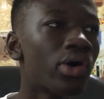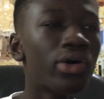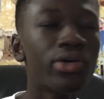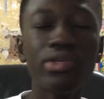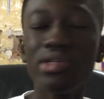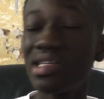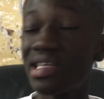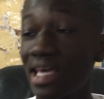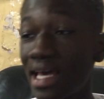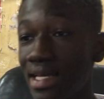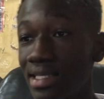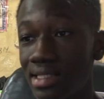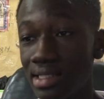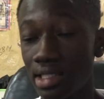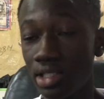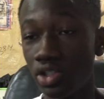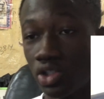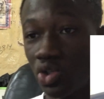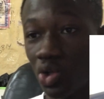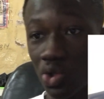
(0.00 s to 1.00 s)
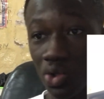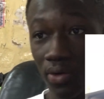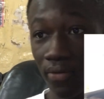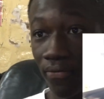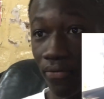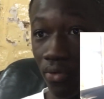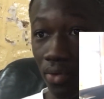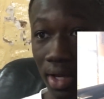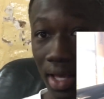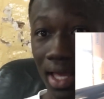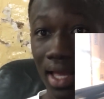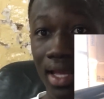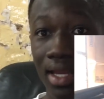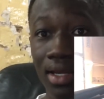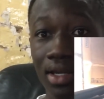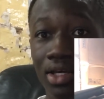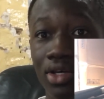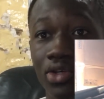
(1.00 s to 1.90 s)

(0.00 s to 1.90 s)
or you get a shot of where